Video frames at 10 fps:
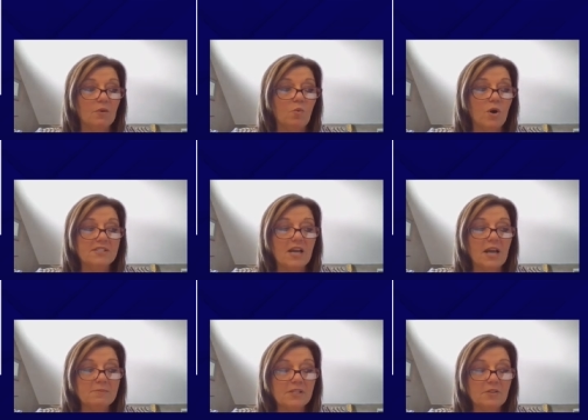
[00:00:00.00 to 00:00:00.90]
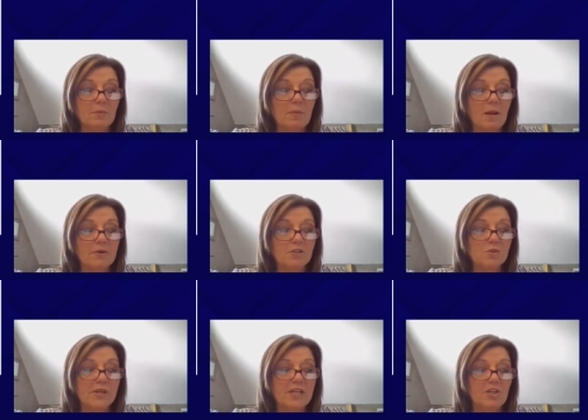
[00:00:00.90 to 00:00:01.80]
what types of thermometers
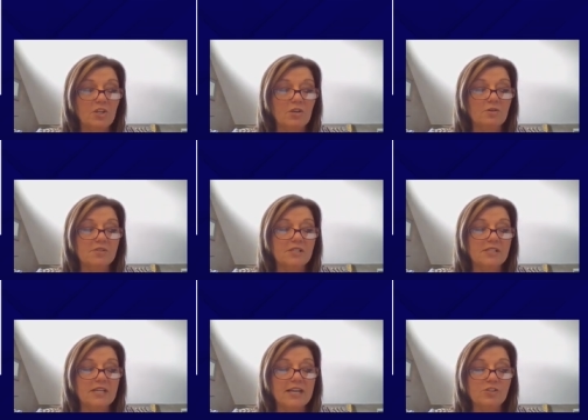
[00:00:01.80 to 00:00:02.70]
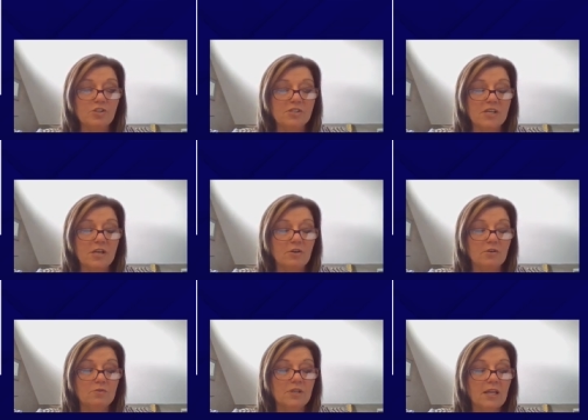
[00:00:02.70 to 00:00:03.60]
we can use, the danger
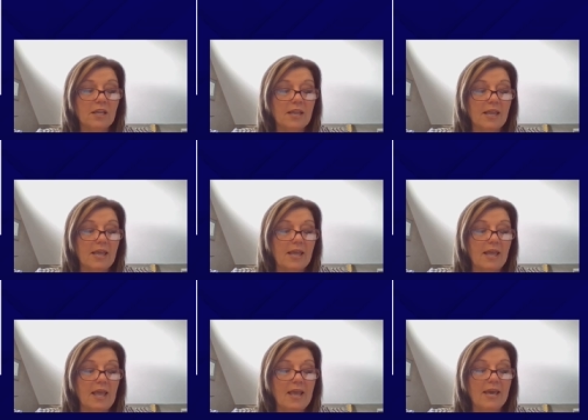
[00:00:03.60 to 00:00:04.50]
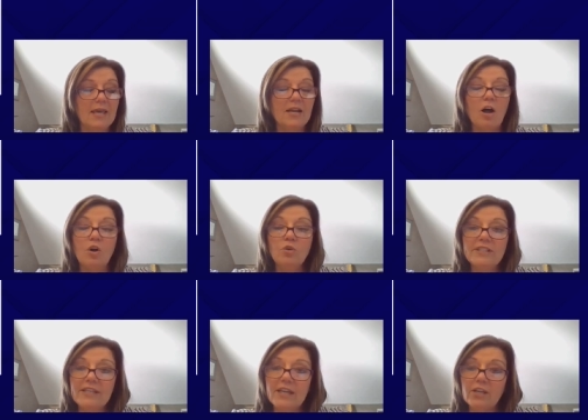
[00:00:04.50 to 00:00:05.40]
zone, and
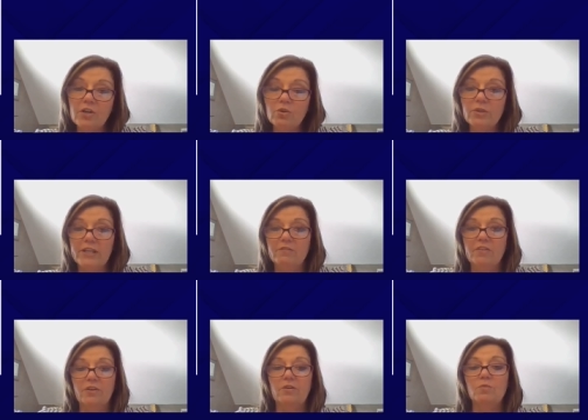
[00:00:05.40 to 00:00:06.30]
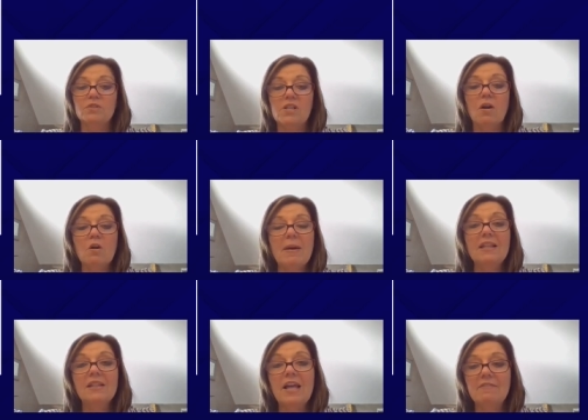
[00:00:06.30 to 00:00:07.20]
holding and cooling food. We'll talk
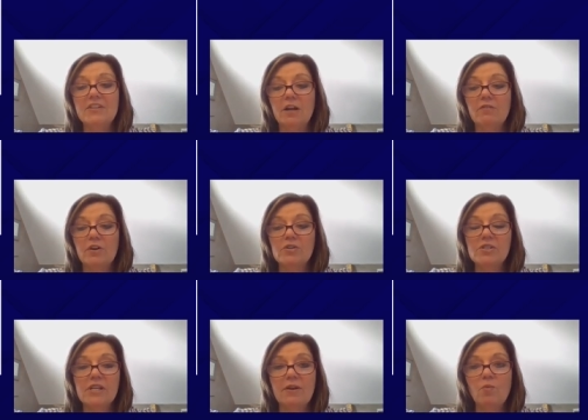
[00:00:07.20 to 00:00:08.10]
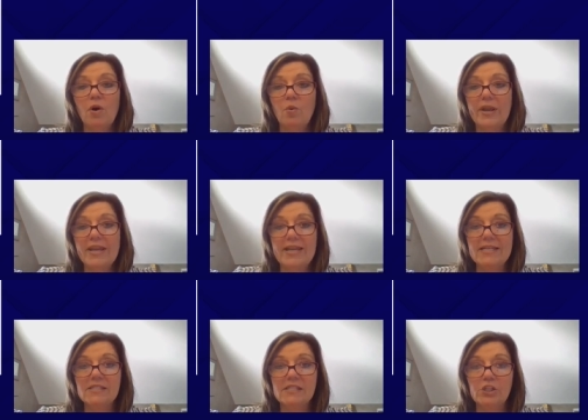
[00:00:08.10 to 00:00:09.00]
about leftovers and what we
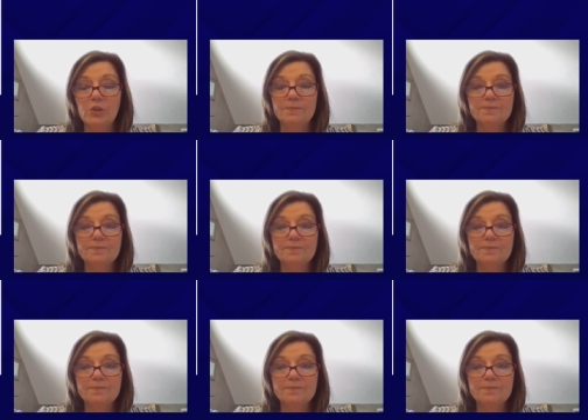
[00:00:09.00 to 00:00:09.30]
need to do.